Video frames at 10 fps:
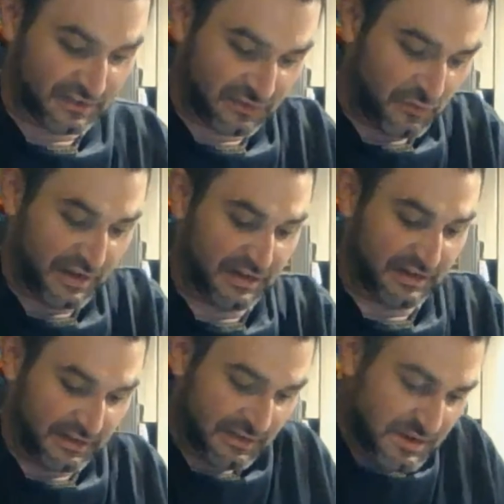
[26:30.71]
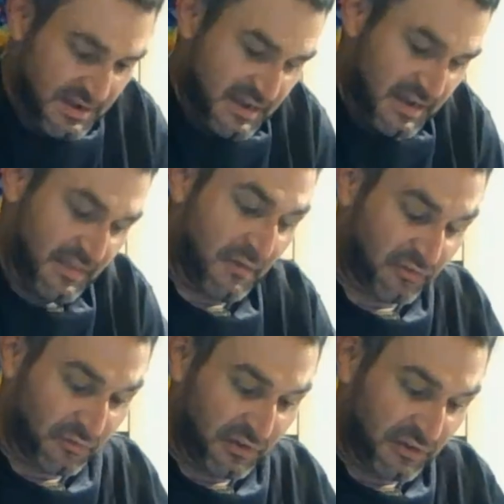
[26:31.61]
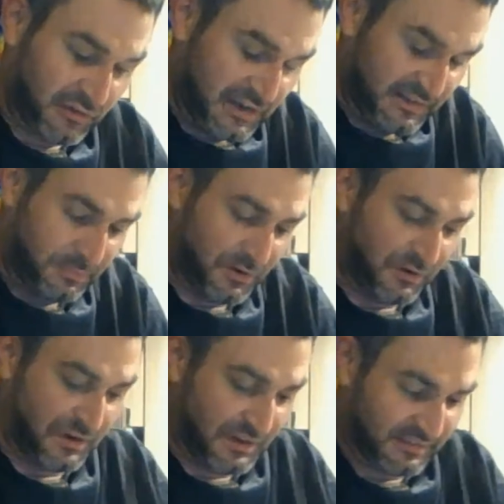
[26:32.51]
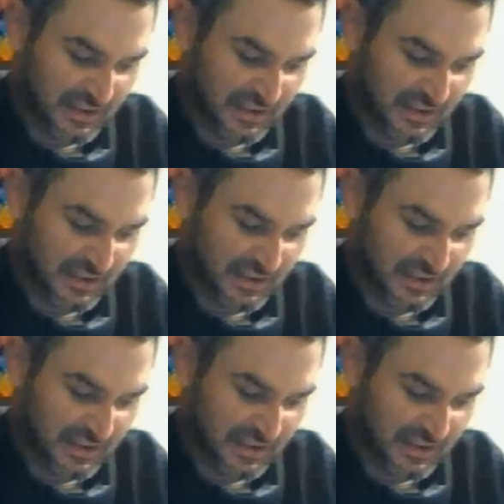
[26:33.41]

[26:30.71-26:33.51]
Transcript: donating, and that was a really great experience.